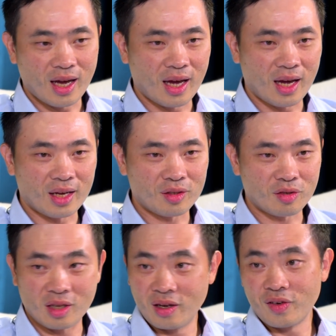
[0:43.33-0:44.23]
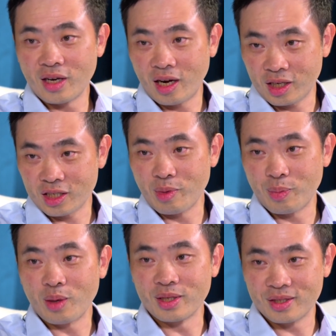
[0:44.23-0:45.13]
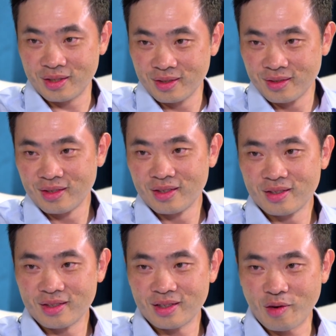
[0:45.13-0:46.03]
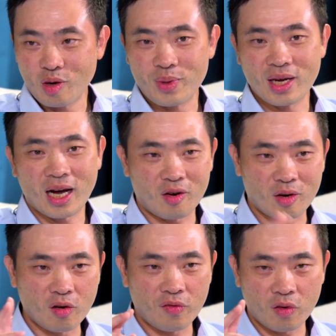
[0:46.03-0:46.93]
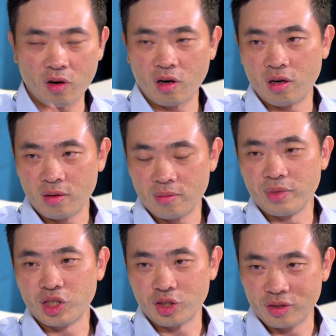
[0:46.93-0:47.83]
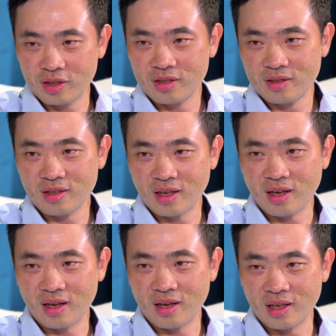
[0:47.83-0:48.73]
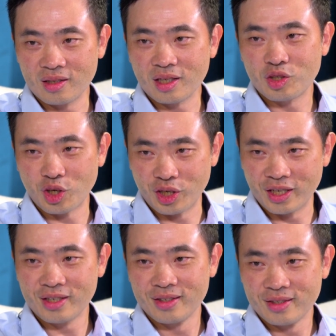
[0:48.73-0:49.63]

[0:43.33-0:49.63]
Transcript: and to deliver our customer promise. Mm-hmm. That would be our overall missions uh, in this journey.